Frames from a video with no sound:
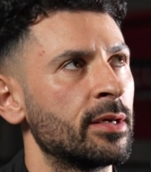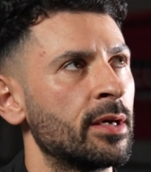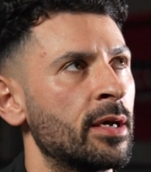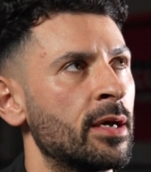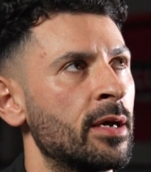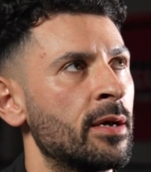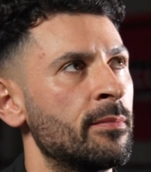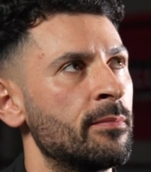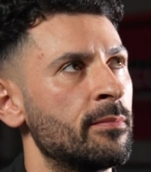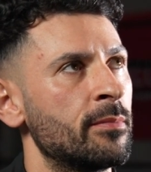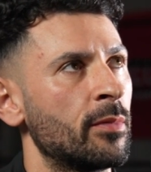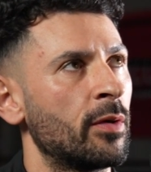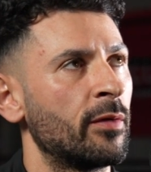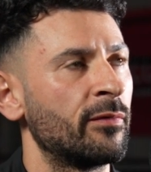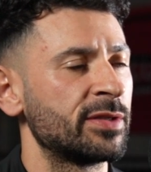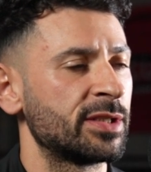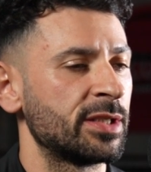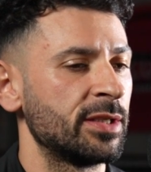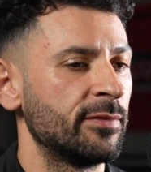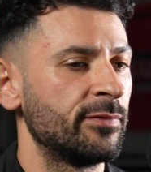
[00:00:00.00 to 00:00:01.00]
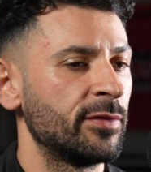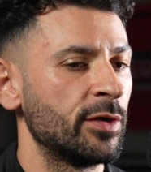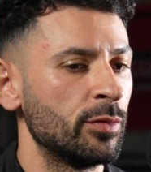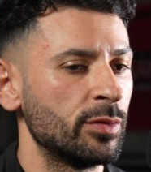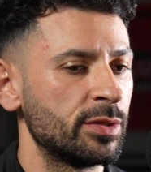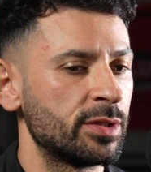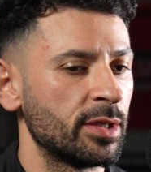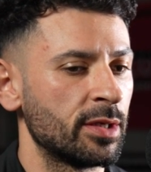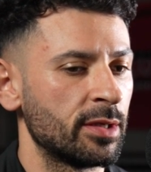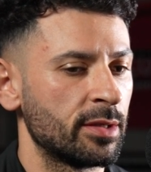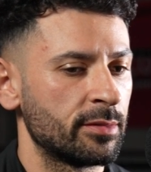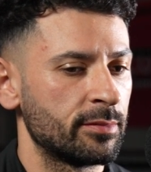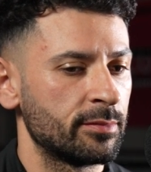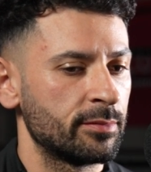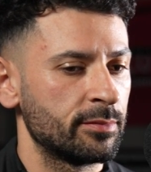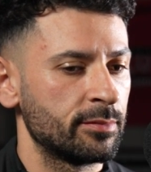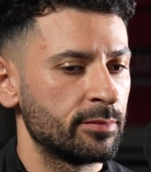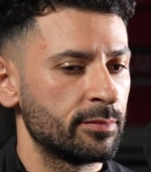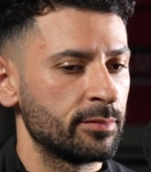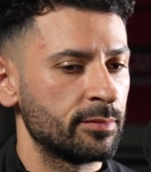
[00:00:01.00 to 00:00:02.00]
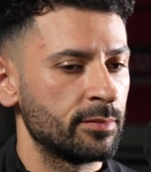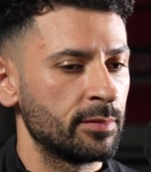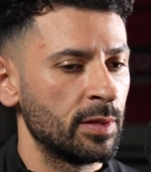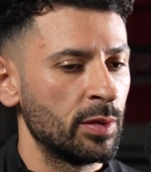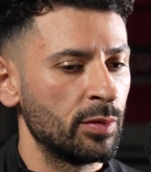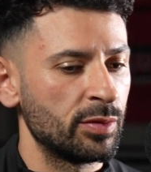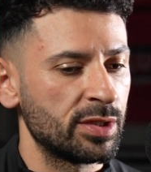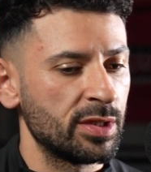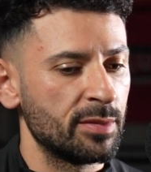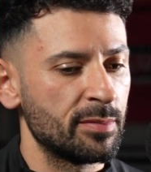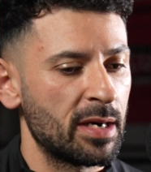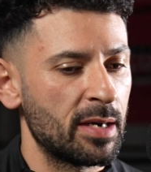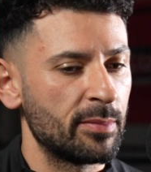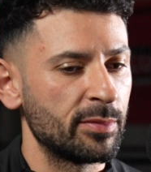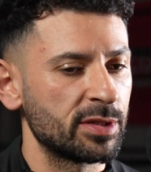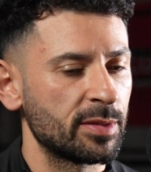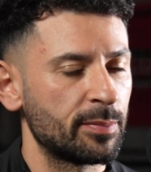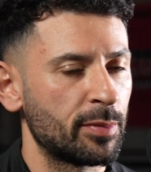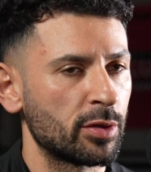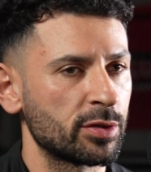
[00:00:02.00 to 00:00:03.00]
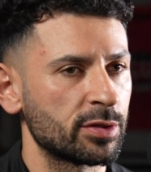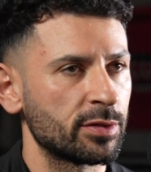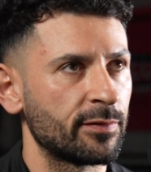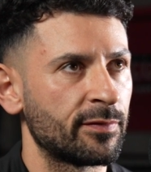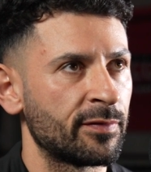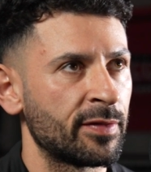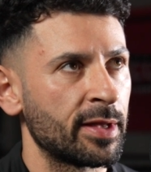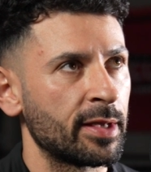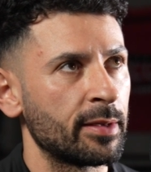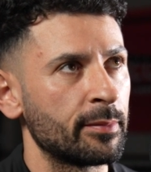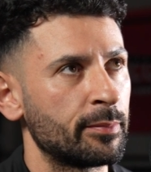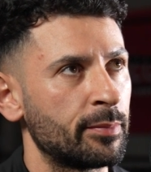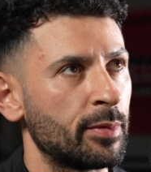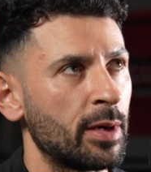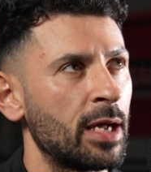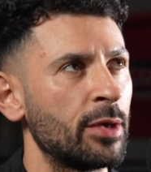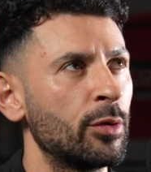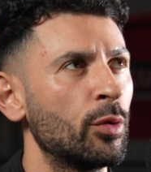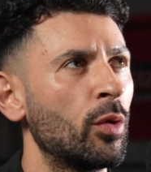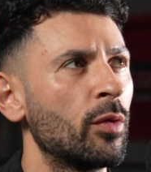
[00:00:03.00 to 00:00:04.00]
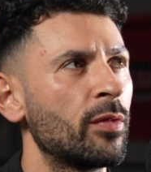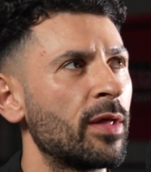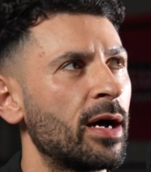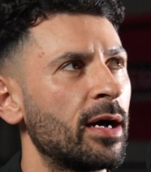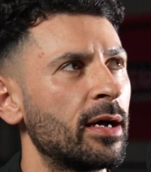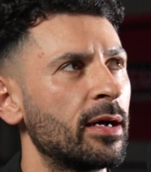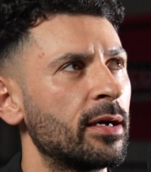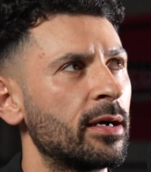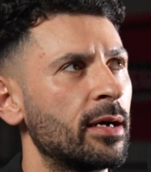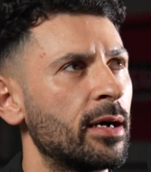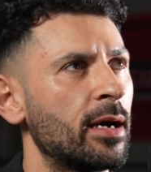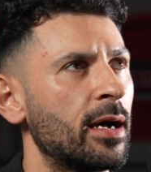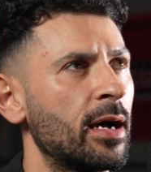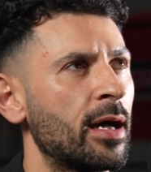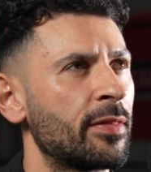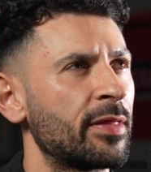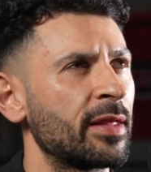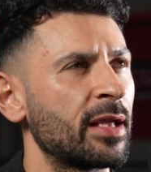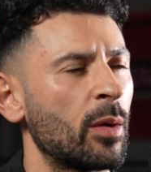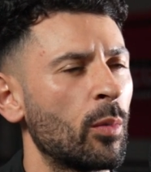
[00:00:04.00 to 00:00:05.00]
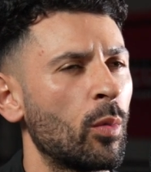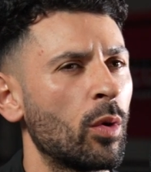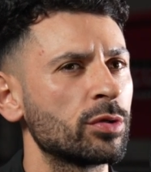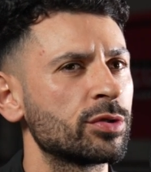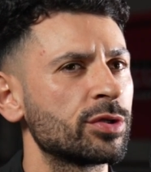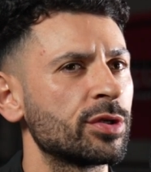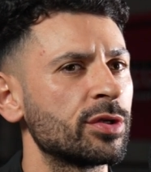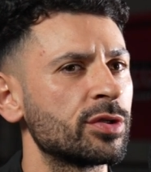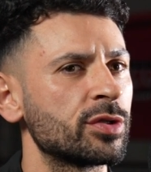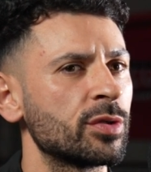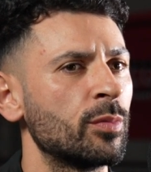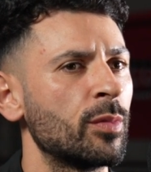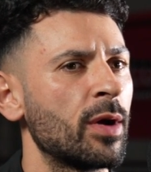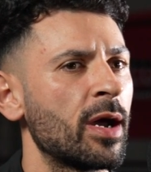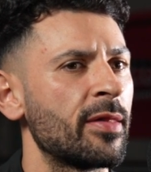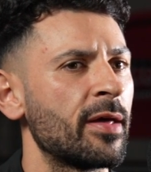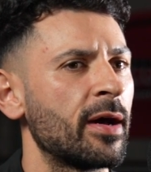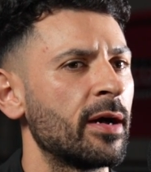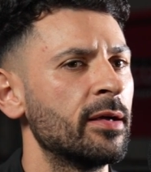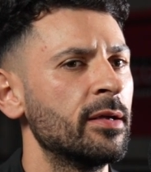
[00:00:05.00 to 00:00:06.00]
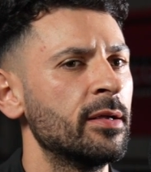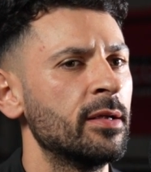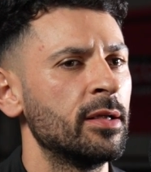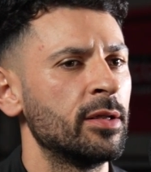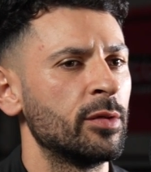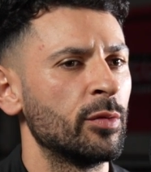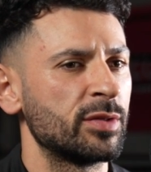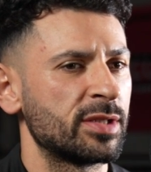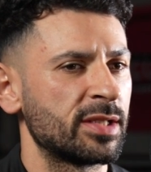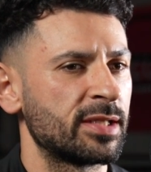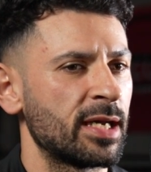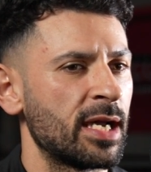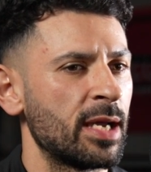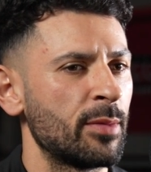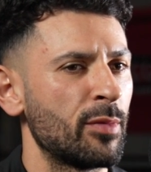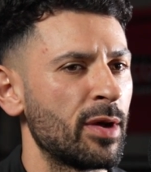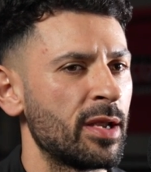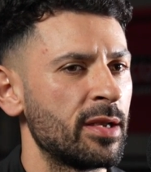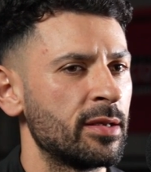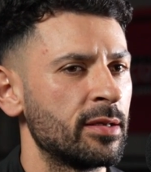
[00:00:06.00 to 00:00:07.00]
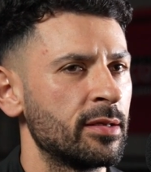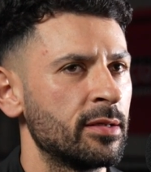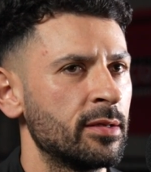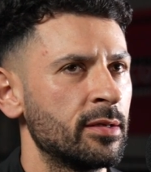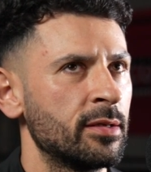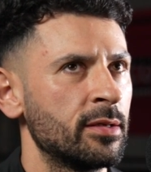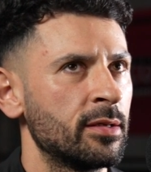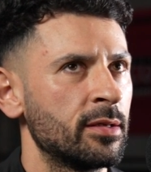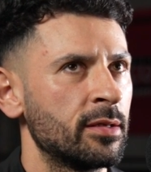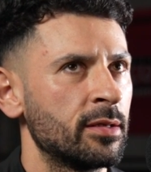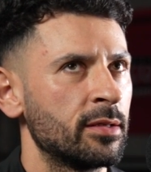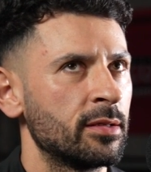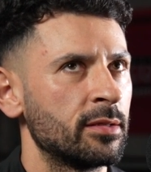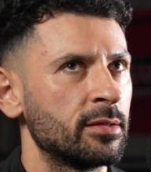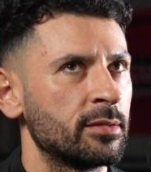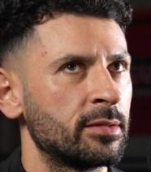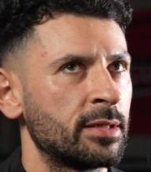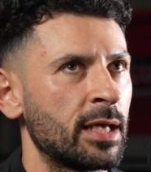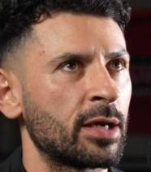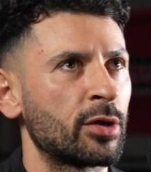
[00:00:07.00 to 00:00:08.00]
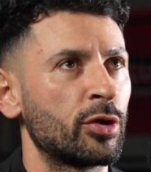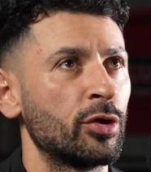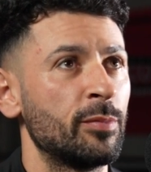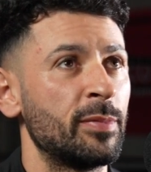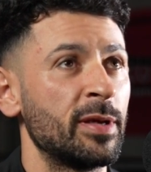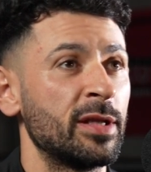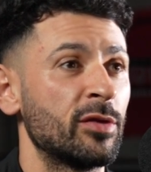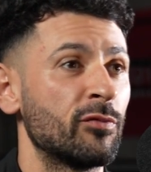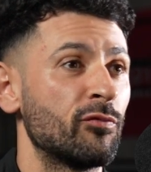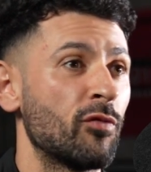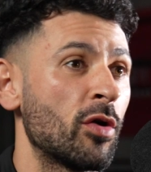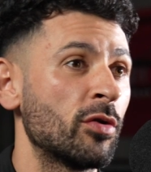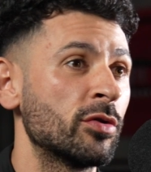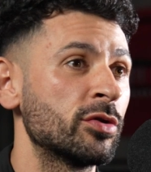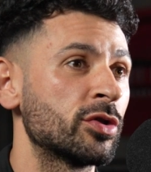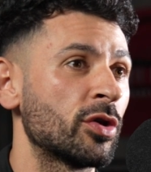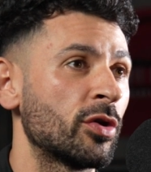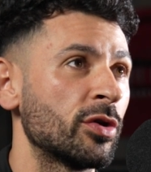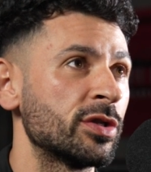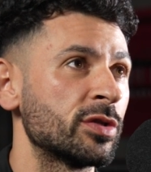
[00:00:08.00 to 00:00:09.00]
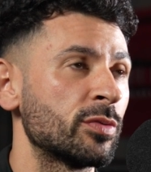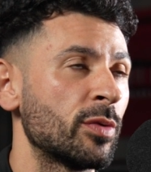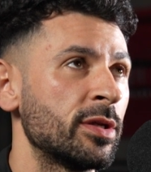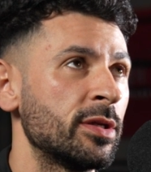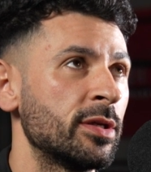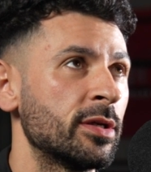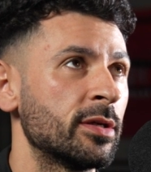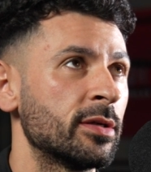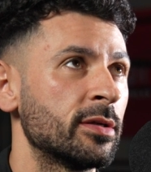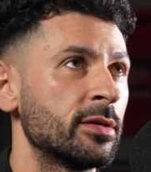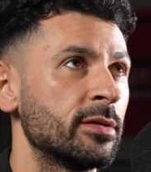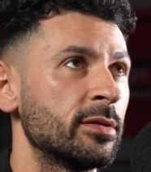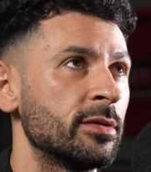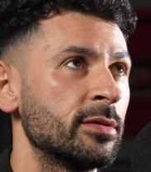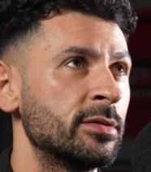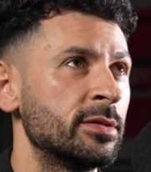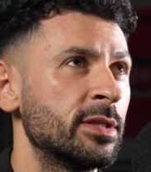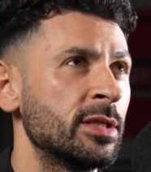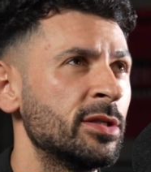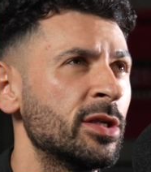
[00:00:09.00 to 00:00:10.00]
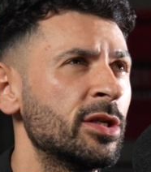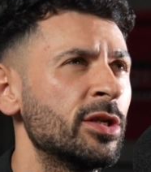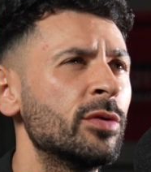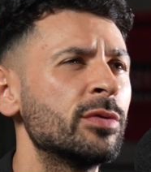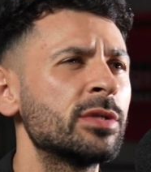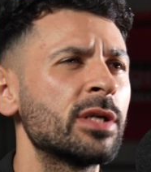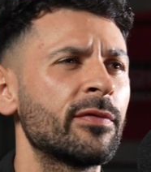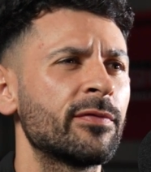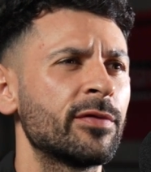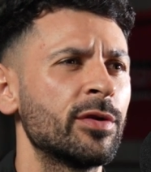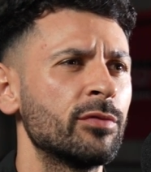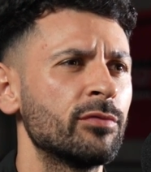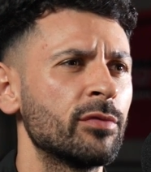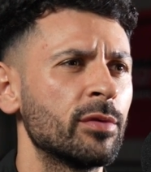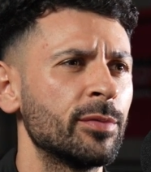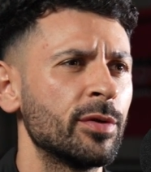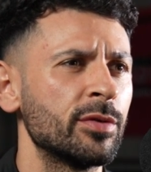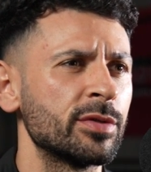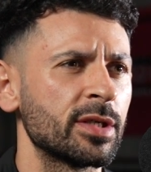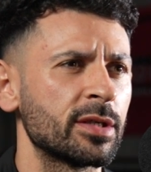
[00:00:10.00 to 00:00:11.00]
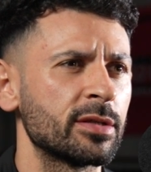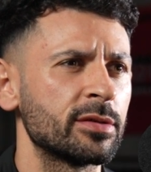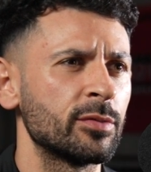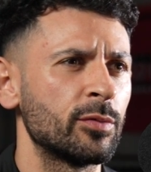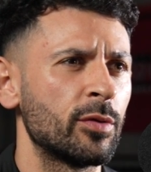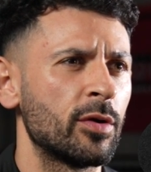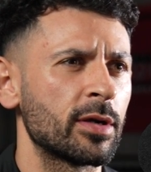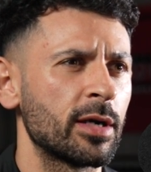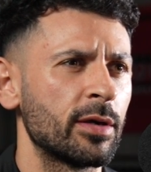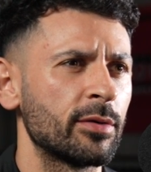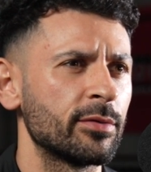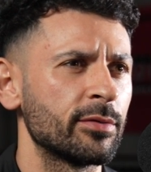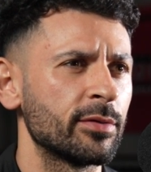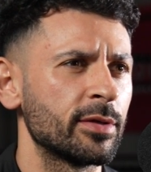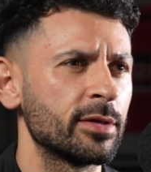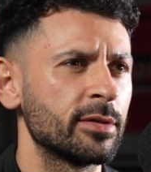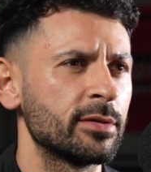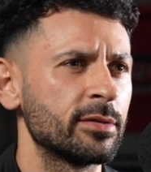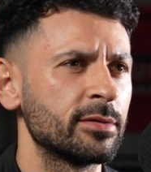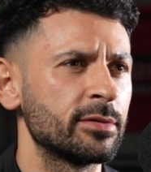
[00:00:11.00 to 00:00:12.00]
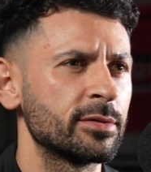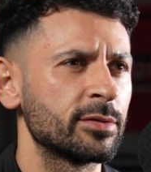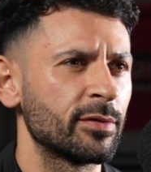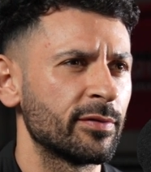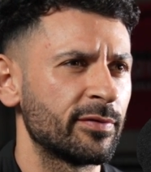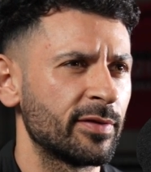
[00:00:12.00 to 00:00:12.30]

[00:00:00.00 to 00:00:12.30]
obviously you've used the losing your mum as a positive thing, but I know that, I think I watched it somewhere, that there was a time when that could have been the wrong choice. When didn't you use that funeral music to walk out to a